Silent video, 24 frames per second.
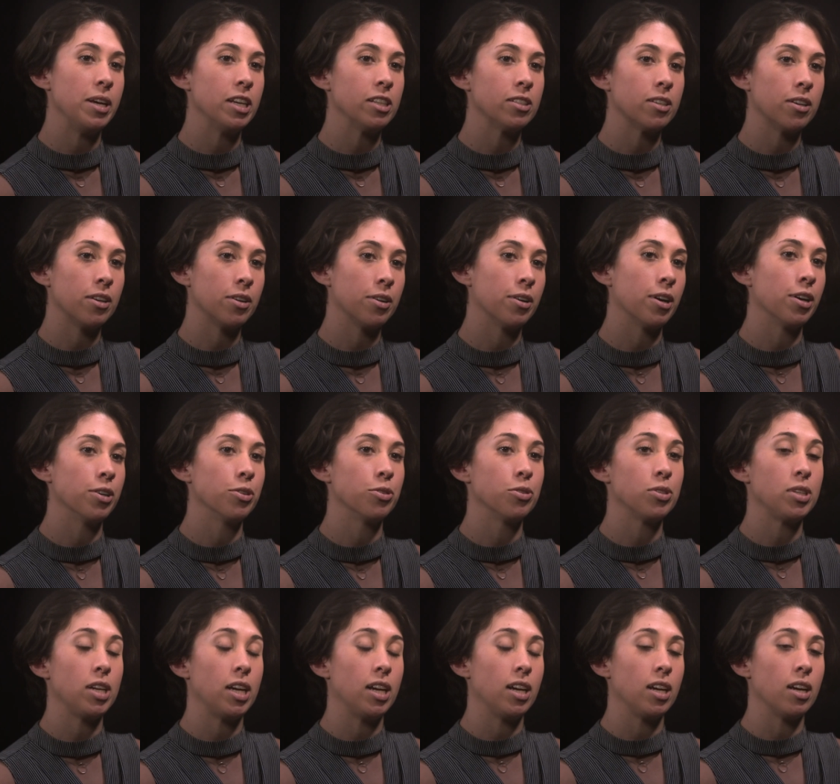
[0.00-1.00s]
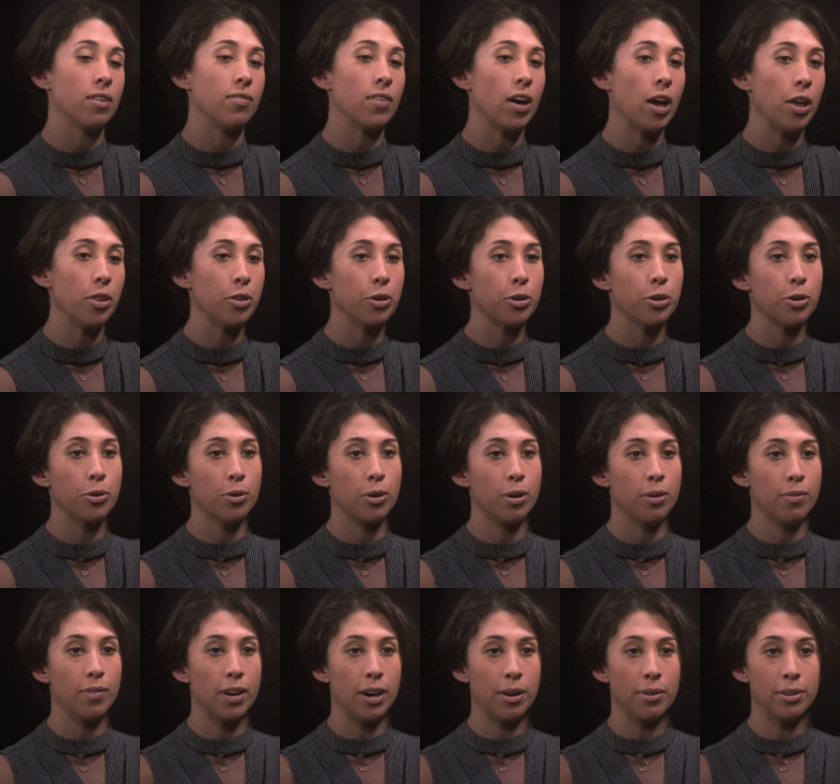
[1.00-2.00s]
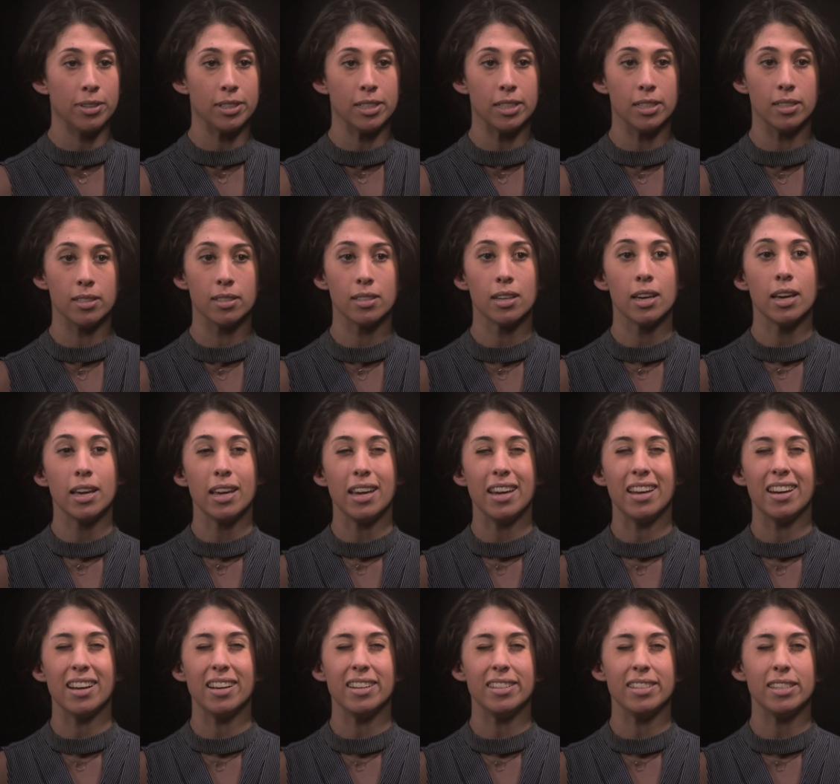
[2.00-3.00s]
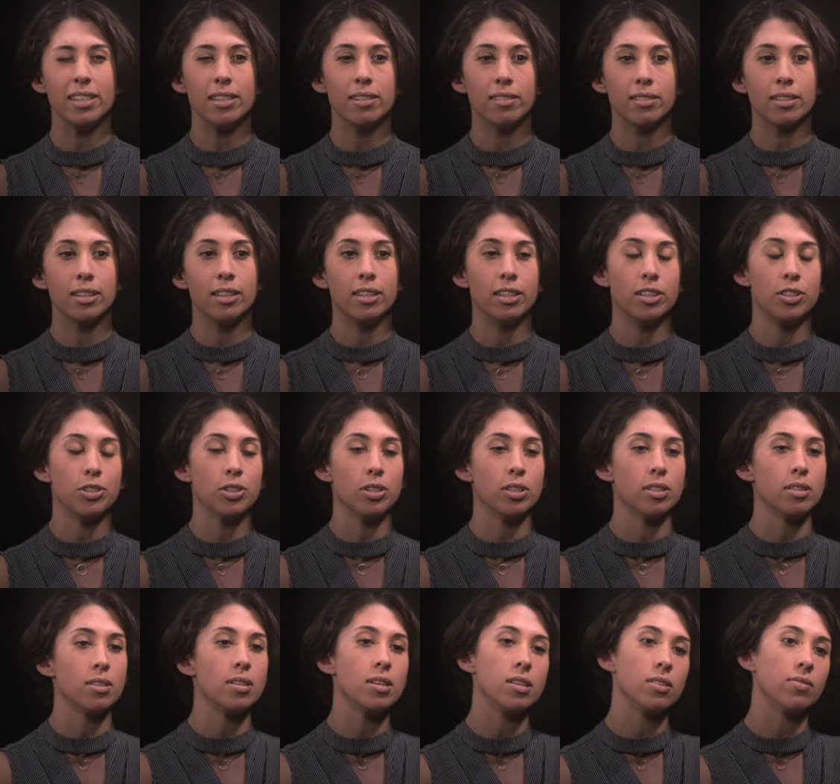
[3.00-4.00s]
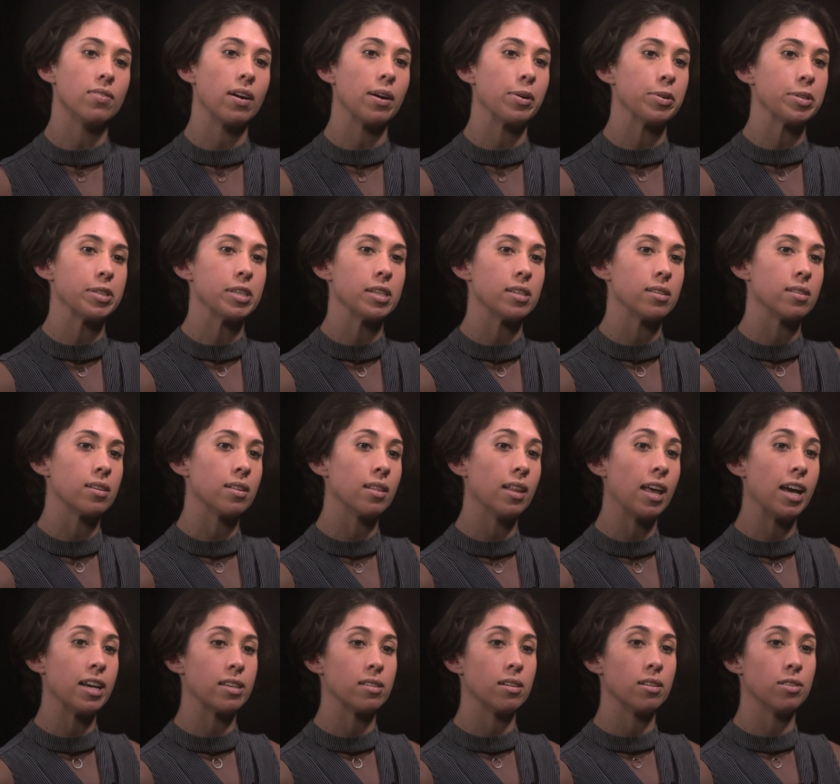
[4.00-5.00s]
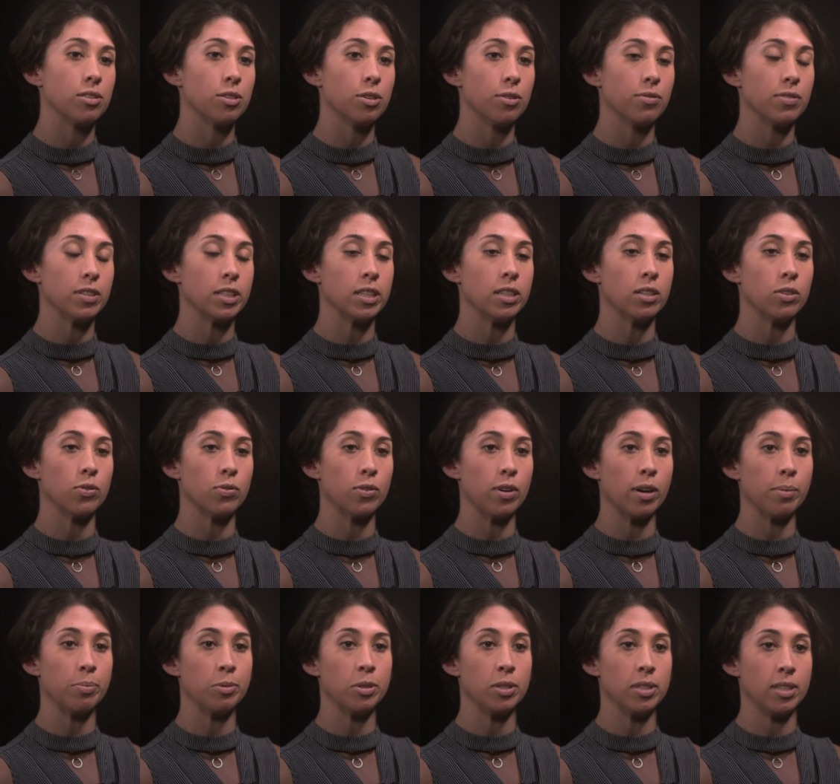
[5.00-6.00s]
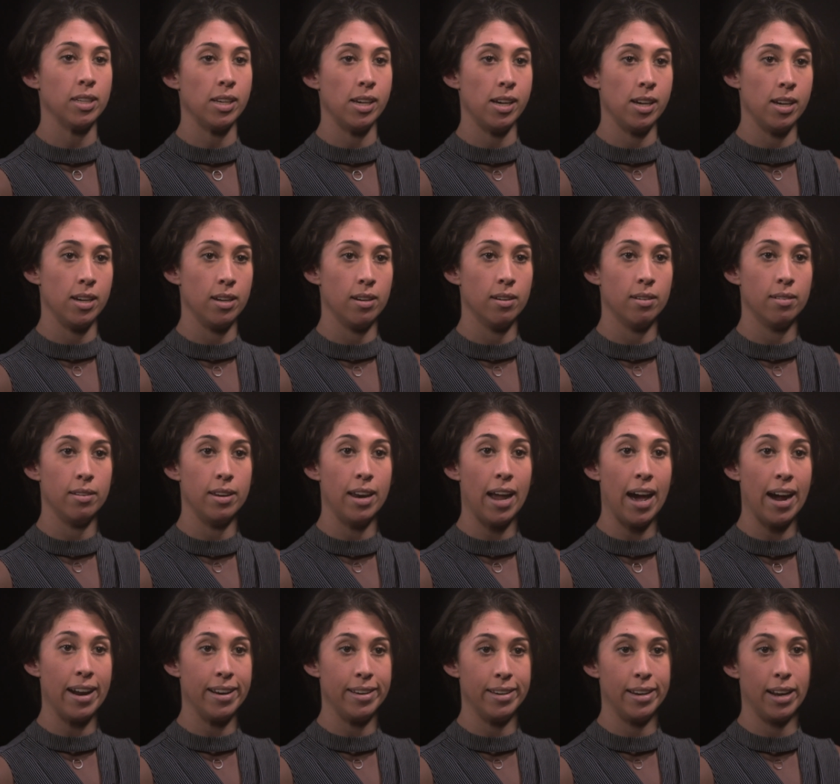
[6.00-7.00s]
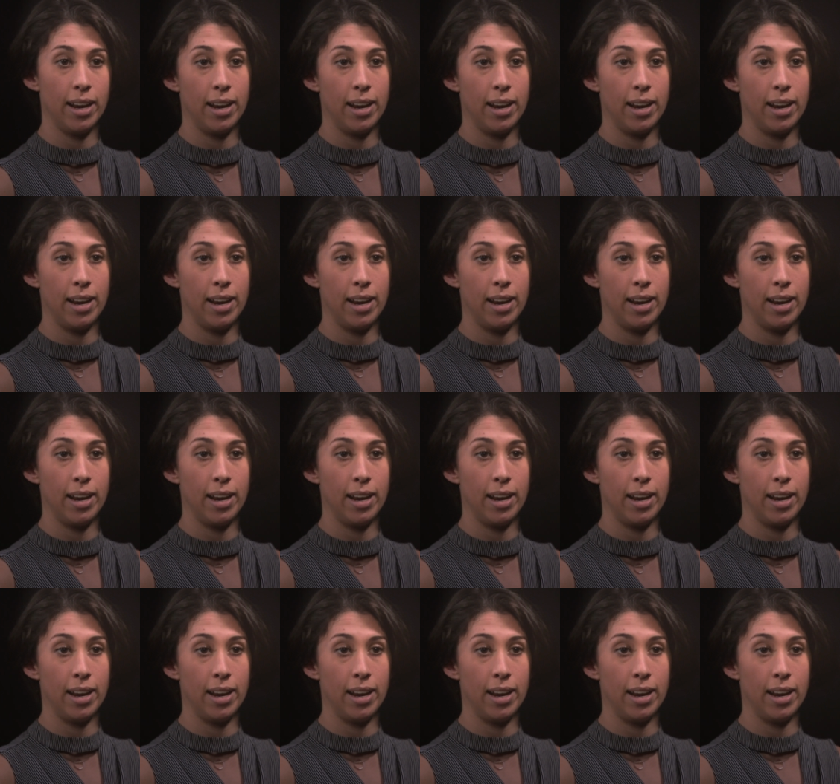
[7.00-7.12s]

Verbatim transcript: Based on our understanding of other coronaviruses, in ideal conditions, these viruses can last on surfaces for up to, say, nine